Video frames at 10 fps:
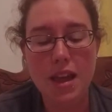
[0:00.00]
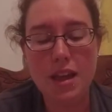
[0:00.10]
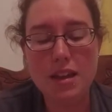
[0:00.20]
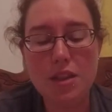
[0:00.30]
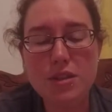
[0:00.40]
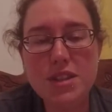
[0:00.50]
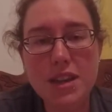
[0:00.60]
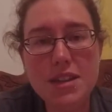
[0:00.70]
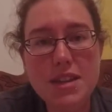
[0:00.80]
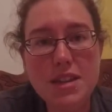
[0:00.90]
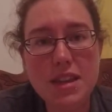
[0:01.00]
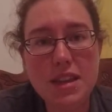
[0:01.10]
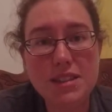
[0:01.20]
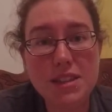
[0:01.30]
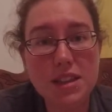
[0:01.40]
Another technique
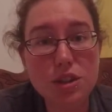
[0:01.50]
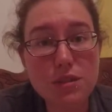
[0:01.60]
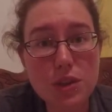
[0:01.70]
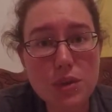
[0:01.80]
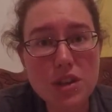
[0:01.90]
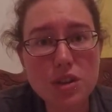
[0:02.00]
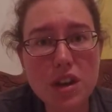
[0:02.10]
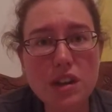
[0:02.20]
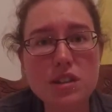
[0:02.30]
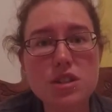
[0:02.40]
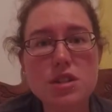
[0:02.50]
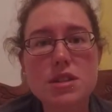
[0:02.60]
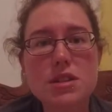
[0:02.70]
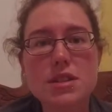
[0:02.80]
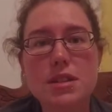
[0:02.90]
is interviewing your
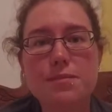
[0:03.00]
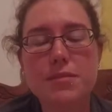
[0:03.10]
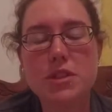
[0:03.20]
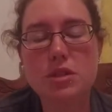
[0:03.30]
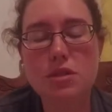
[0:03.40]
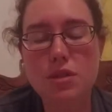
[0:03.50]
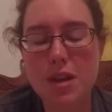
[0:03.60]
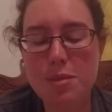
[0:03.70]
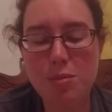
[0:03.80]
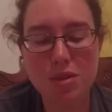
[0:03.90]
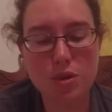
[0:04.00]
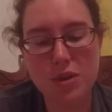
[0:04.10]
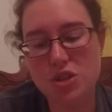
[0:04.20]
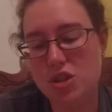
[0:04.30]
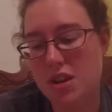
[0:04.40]
characters. So you come up with a
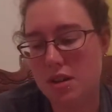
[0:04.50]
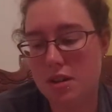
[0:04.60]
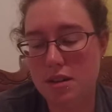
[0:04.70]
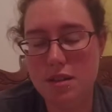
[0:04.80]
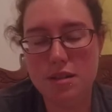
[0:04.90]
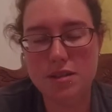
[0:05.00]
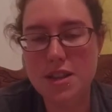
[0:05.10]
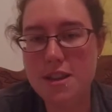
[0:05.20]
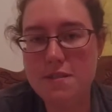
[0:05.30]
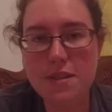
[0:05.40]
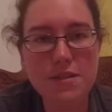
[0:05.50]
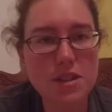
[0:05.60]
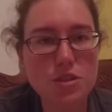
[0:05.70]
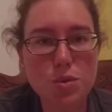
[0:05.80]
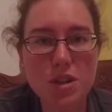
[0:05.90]
questionnaire, 10,
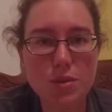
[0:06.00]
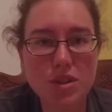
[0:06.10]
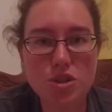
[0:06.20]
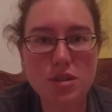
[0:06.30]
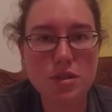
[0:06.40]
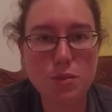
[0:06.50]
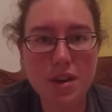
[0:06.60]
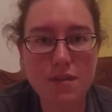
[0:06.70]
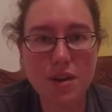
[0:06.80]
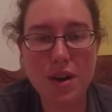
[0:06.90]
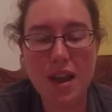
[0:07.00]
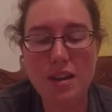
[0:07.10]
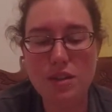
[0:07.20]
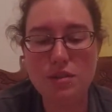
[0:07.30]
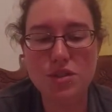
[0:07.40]
15, 20 questions, whatever,
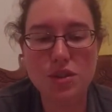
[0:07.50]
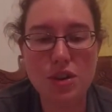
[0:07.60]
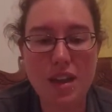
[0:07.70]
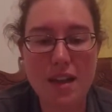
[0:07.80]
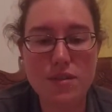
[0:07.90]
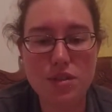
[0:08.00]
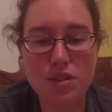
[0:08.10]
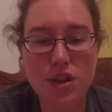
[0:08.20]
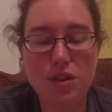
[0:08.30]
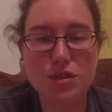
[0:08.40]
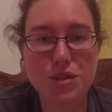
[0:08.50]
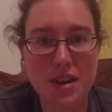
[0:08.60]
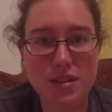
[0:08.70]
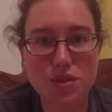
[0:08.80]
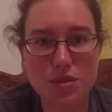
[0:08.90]
and you start having your character
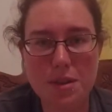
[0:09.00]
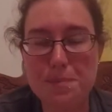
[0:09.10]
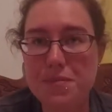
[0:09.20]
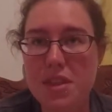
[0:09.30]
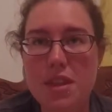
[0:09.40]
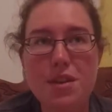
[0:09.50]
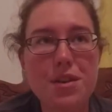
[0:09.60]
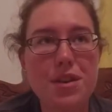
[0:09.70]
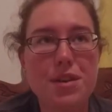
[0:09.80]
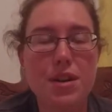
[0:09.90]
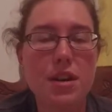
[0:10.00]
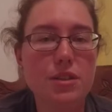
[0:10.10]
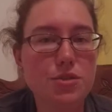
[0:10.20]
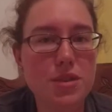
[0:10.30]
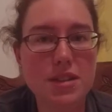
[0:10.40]
answer them. There are
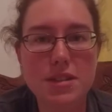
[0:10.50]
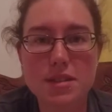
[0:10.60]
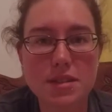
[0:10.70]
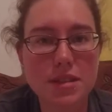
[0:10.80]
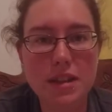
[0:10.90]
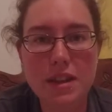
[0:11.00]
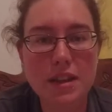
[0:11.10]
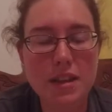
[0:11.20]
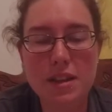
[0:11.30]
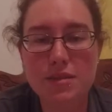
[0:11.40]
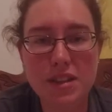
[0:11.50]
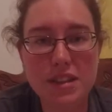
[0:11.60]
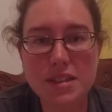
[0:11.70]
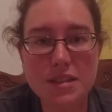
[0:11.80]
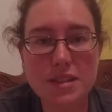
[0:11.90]
hundreds of
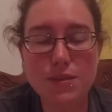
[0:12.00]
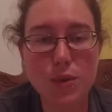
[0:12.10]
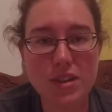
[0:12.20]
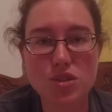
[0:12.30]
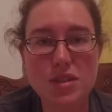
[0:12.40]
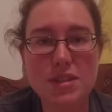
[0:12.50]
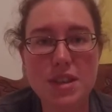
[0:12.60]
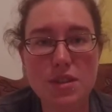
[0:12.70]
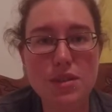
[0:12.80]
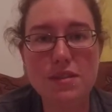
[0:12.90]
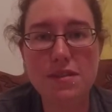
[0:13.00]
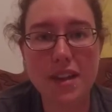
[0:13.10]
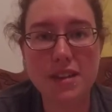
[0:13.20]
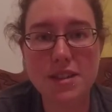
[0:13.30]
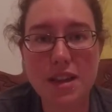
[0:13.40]
lists of questions that you can
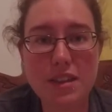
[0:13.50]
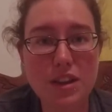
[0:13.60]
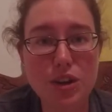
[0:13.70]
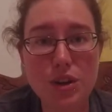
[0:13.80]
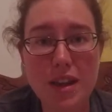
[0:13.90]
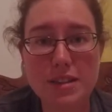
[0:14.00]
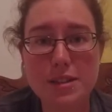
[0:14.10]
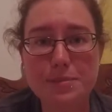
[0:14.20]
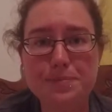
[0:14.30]
find on the internet.